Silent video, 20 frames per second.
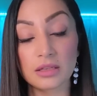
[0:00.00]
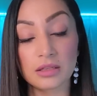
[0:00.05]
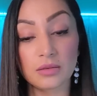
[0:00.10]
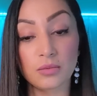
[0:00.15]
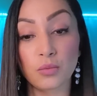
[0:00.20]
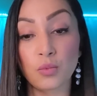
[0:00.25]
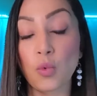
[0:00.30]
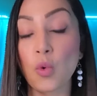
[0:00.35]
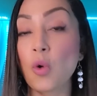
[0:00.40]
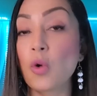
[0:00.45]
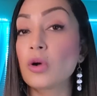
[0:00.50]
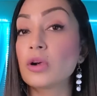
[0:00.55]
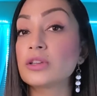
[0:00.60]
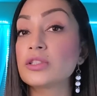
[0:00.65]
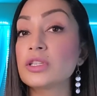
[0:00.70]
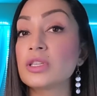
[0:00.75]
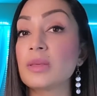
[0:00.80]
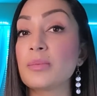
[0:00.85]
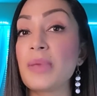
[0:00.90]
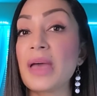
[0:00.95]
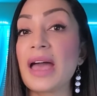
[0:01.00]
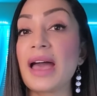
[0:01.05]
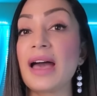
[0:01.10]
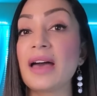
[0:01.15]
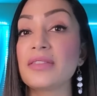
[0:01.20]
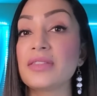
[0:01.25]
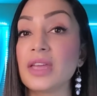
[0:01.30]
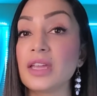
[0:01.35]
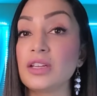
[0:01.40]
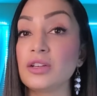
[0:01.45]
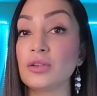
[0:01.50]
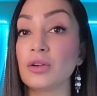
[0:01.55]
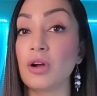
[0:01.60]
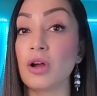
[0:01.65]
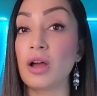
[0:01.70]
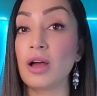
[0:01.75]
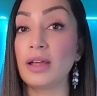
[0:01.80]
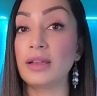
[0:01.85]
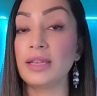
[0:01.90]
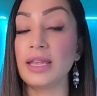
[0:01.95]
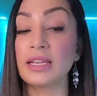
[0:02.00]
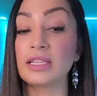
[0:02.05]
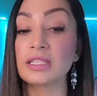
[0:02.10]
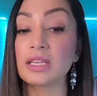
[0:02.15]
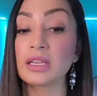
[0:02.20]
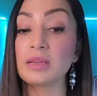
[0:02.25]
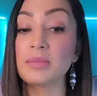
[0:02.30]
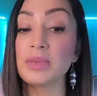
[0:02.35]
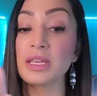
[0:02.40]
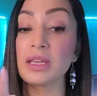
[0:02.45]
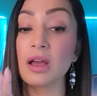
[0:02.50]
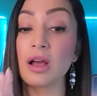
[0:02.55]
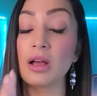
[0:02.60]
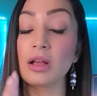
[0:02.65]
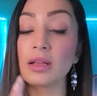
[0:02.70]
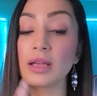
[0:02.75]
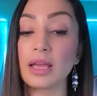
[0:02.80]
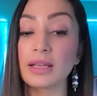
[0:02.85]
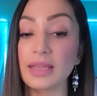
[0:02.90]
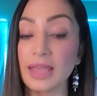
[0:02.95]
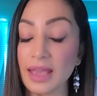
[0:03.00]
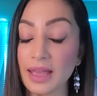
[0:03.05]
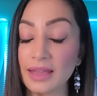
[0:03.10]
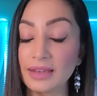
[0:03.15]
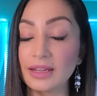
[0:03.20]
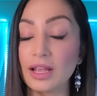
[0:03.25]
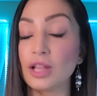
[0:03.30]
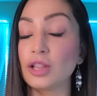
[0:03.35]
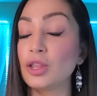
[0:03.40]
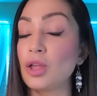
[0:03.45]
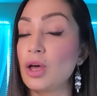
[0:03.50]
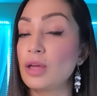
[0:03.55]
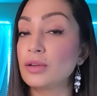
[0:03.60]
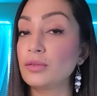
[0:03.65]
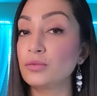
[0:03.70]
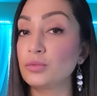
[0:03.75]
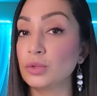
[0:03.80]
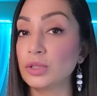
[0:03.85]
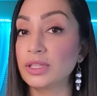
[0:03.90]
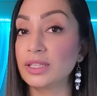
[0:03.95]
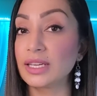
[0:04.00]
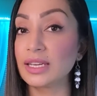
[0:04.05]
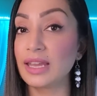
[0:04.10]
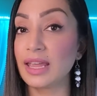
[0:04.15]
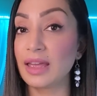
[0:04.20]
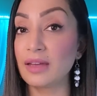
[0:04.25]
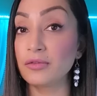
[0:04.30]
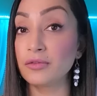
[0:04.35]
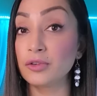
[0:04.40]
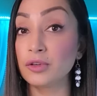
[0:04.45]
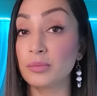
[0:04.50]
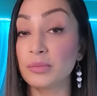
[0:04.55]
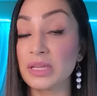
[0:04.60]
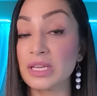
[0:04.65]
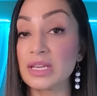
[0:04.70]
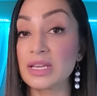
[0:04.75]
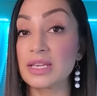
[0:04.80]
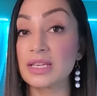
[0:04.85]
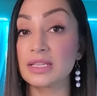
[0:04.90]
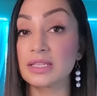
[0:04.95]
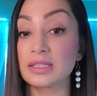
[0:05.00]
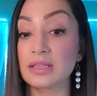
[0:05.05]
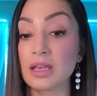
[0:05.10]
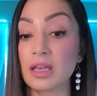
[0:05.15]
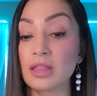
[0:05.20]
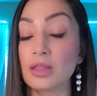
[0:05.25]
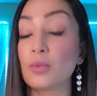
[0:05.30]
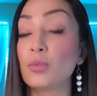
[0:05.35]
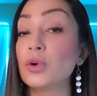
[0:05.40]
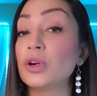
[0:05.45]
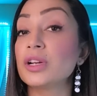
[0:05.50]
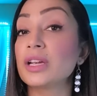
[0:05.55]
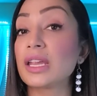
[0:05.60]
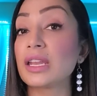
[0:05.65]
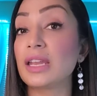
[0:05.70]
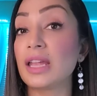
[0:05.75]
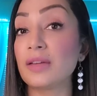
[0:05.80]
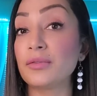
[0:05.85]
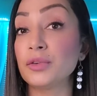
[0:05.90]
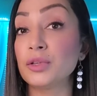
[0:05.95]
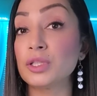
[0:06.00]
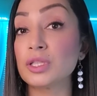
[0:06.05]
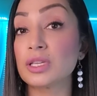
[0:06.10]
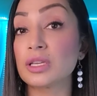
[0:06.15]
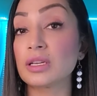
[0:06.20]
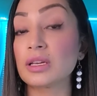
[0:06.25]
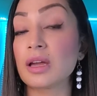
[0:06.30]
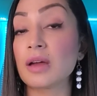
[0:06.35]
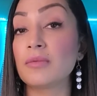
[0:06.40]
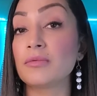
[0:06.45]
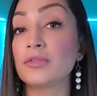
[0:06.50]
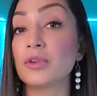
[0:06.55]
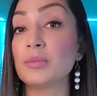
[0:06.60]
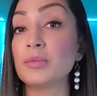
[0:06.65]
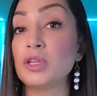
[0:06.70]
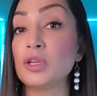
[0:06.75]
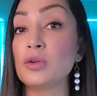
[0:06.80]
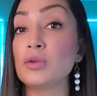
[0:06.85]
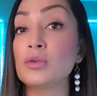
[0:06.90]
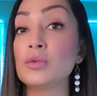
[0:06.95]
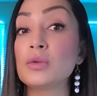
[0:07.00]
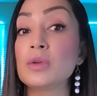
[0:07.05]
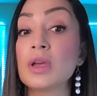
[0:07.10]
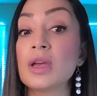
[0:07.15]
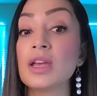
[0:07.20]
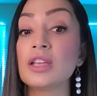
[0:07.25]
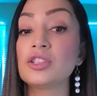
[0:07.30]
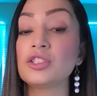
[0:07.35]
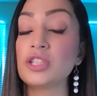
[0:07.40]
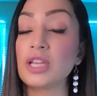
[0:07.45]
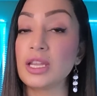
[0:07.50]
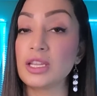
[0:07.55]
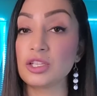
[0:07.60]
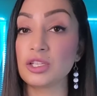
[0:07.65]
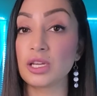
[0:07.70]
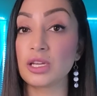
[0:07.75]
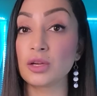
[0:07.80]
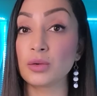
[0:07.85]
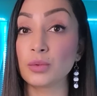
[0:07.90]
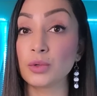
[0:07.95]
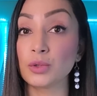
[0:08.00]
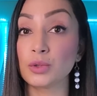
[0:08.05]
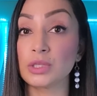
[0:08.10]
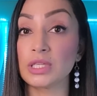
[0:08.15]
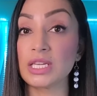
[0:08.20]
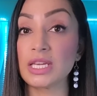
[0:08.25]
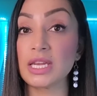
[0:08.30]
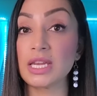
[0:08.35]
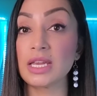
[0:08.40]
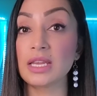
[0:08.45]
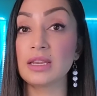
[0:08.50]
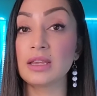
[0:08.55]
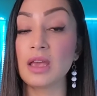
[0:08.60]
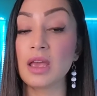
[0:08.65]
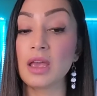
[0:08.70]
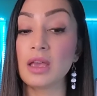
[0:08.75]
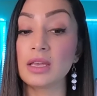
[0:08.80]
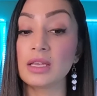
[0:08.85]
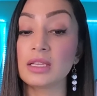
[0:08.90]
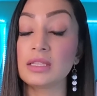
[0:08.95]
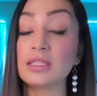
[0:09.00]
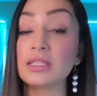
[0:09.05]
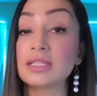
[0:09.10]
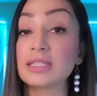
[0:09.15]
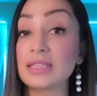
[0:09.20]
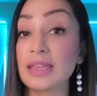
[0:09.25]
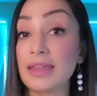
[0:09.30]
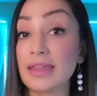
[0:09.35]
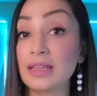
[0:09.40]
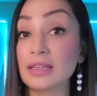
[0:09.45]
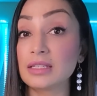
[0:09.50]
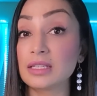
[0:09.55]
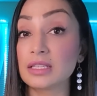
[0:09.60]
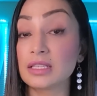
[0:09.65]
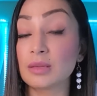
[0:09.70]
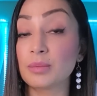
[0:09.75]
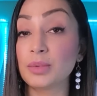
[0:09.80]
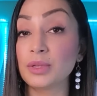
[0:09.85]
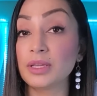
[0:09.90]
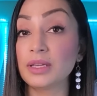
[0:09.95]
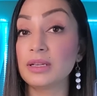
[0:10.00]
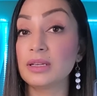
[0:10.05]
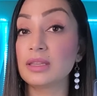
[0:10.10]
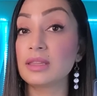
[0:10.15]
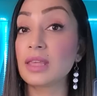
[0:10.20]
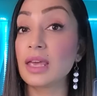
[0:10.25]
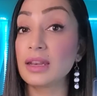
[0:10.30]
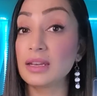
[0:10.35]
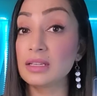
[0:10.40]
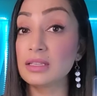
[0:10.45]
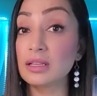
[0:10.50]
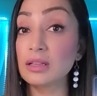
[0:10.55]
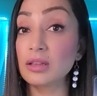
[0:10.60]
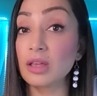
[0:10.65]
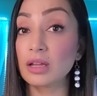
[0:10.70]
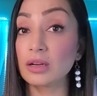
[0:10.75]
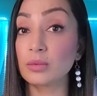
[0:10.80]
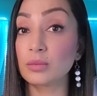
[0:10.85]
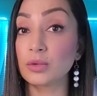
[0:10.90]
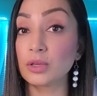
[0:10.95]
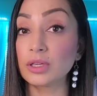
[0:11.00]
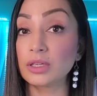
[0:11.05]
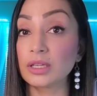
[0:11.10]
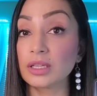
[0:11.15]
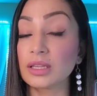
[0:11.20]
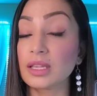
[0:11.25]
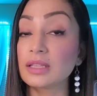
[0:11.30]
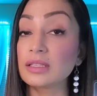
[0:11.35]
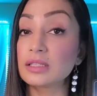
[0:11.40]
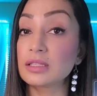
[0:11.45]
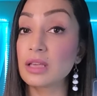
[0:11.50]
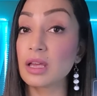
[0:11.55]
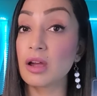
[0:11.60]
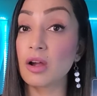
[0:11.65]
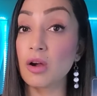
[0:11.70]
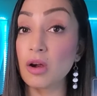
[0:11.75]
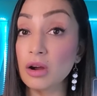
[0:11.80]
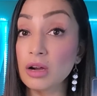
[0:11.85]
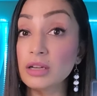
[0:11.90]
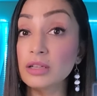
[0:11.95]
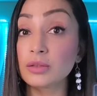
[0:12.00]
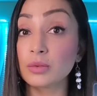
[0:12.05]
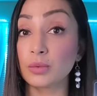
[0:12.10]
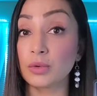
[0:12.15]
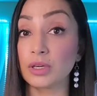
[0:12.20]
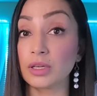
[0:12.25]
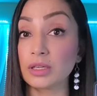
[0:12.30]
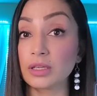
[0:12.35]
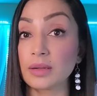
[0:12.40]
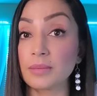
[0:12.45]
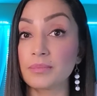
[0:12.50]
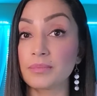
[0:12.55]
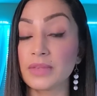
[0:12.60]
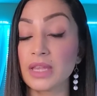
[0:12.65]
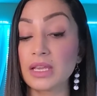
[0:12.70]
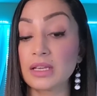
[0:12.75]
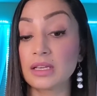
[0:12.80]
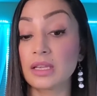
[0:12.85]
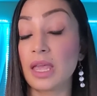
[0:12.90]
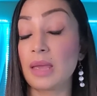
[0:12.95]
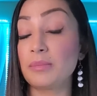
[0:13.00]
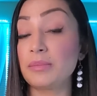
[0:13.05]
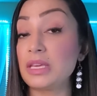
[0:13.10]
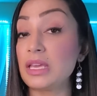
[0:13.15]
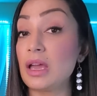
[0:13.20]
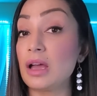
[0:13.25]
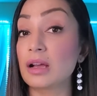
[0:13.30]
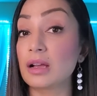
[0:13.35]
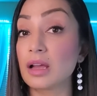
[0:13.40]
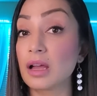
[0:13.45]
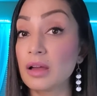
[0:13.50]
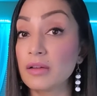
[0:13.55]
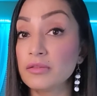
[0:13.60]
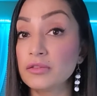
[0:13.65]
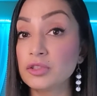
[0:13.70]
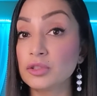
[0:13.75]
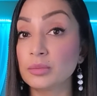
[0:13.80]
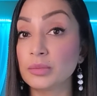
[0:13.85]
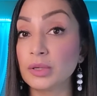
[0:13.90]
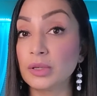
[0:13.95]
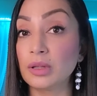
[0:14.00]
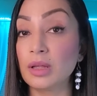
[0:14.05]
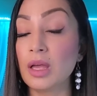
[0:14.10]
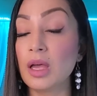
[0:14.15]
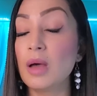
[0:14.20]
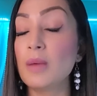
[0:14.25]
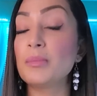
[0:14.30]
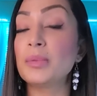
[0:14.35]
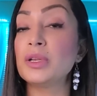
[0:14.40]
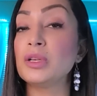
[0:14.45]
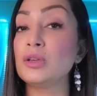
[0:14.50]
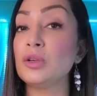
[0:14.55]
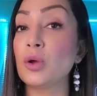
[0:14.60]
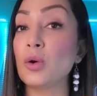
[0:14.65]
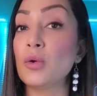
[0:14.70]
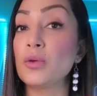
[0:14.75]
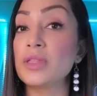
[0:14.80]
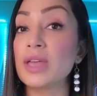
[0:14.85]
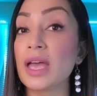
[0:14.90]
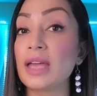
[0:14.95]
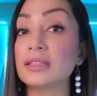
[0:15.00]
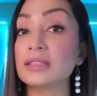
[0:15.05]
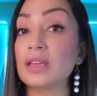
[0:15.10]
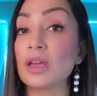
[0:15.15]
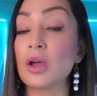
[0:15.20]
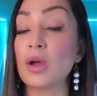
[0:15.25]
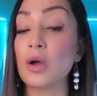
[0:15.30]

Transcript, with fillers: war to the path that you're on. And it's going to be, again, a lot of work and effort because the work and effort is going to come from you changing your routine, staying disciplined. That is a lot of work. That's hard work. It can be uncomfortable, but know that